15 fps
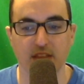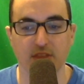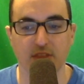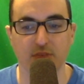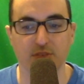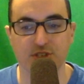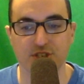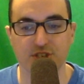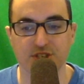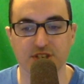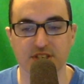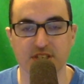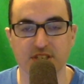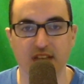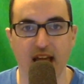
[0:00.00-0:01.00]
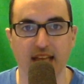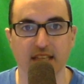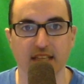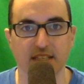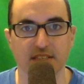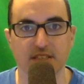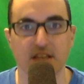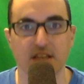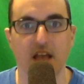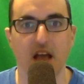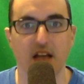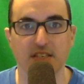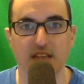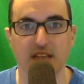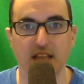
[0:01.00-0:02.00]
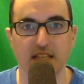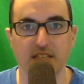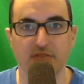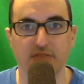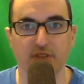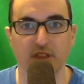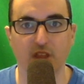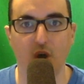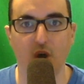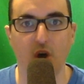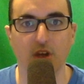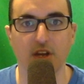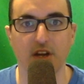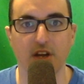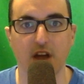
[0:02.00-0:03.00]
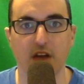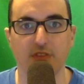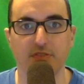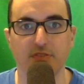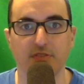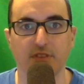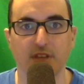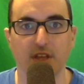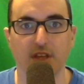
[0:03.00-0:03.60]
There was just a silence. A silence for long enough